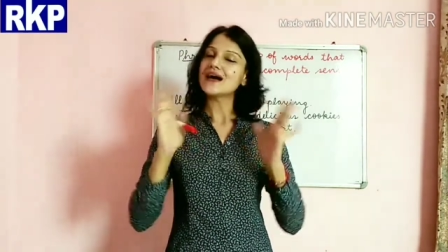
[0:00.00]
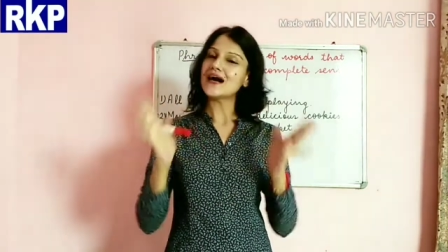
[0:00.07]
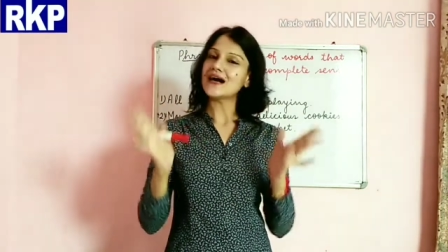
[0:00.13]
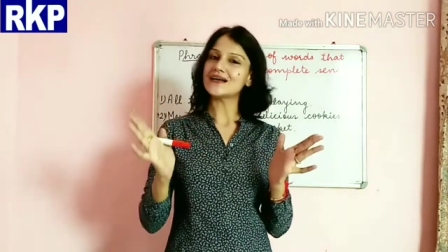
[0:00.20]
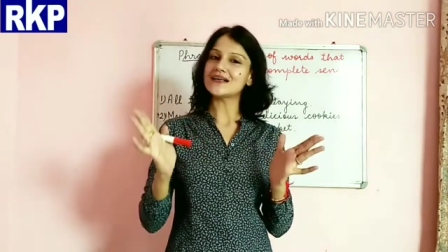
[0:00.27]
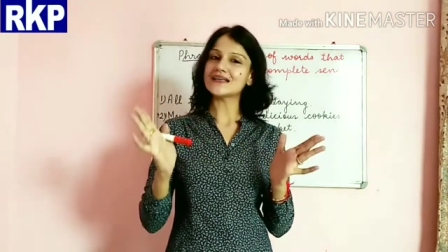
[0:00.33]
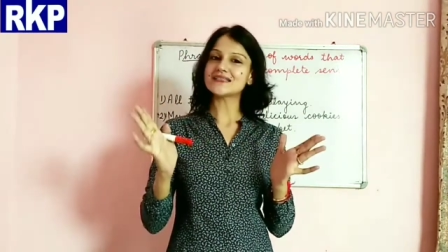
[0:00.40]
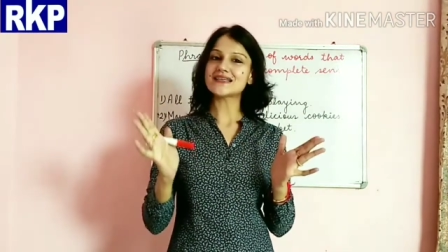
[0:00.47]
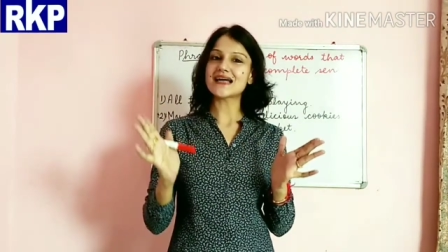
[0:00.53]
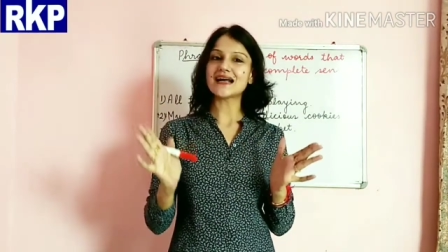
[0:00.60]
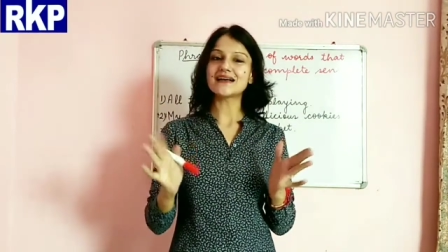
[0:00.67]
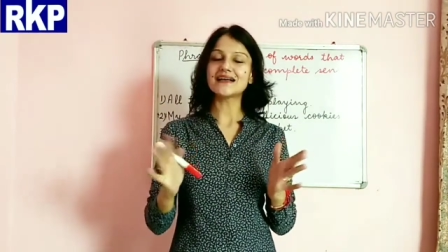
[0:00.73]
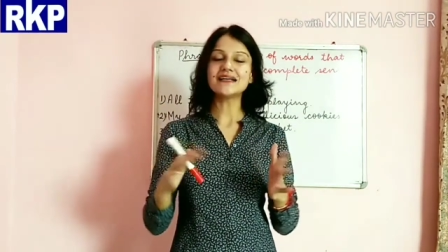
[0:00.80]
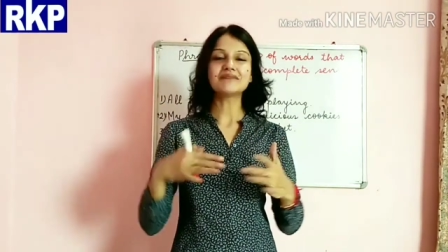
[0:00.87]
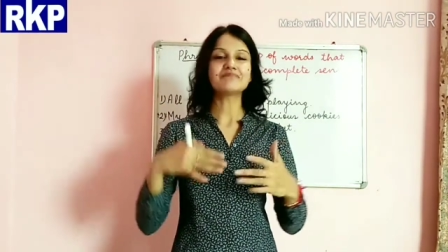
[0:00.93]

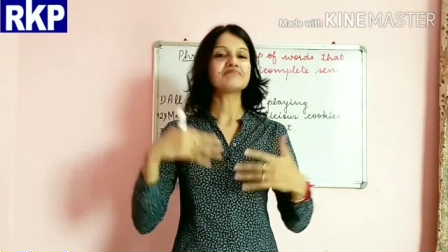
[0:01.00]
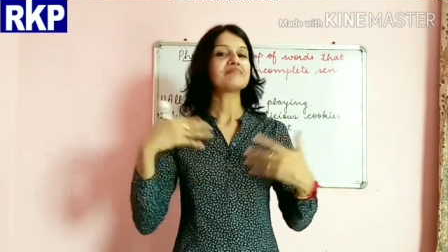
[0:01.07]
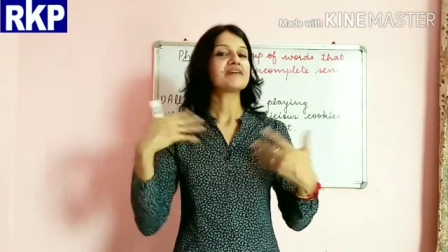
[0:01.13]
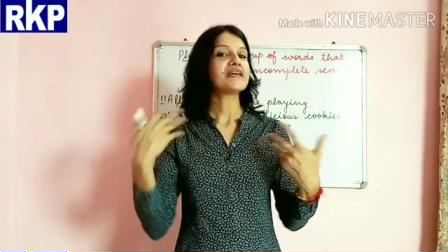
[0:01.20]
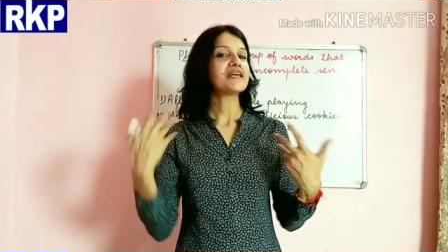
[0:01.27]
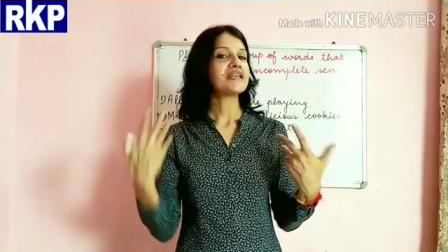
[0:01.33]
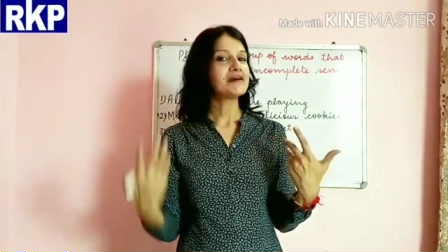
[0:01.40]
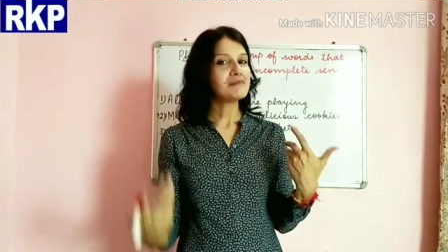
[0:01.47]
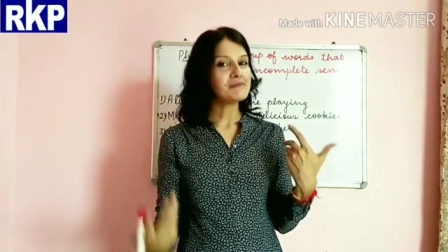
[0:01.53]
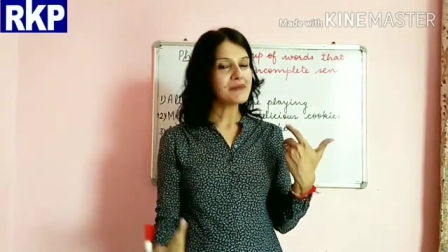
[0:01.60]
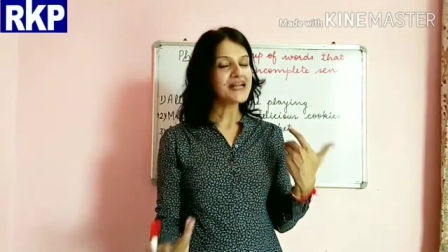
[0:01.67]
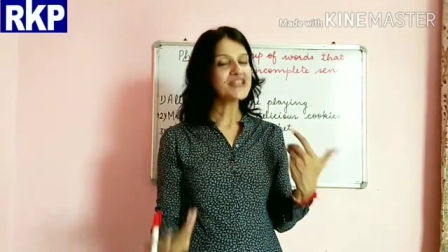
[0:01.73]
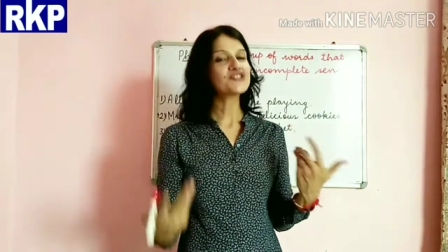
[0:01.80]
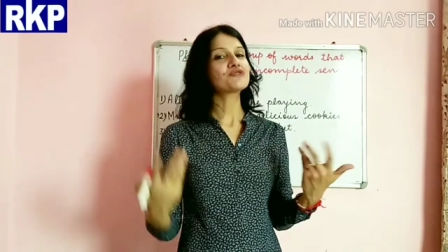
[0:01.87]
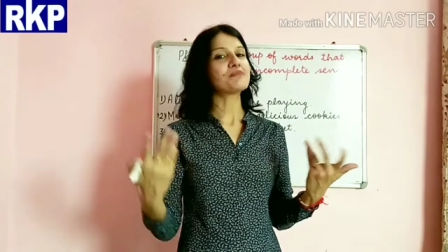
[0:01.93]
understand it in a
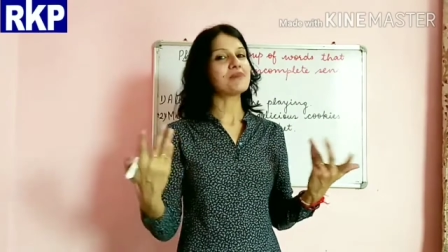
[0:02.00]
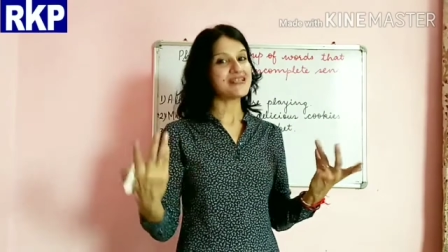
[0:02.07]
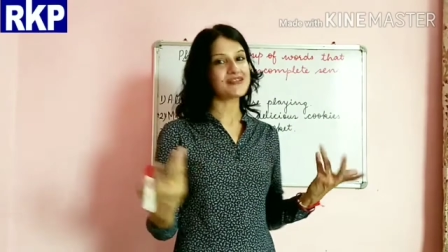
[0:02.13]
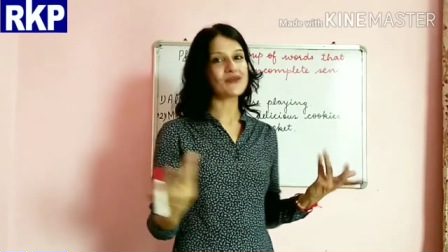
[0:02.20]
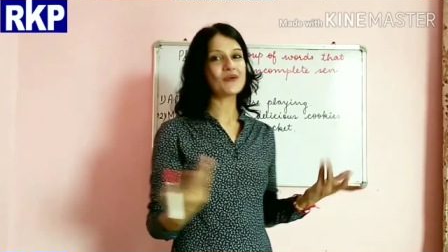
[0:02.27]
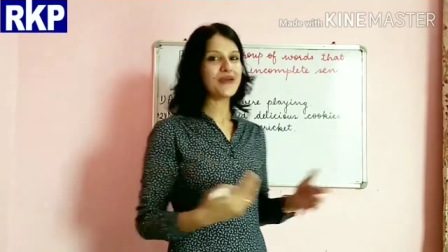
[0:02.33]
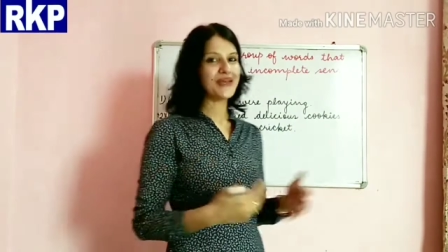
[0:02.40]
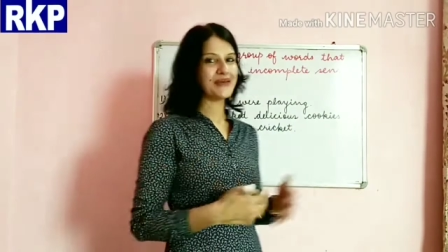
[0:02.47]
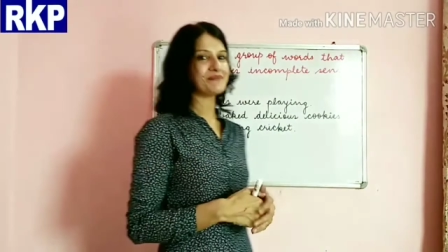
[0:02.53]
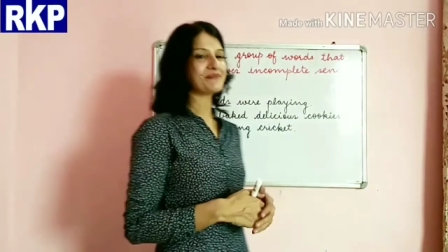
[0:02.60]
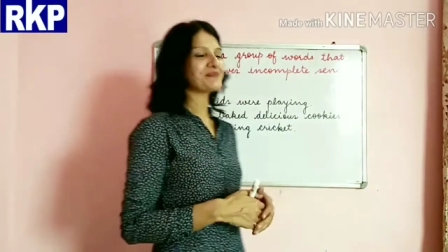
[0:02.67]
much better way.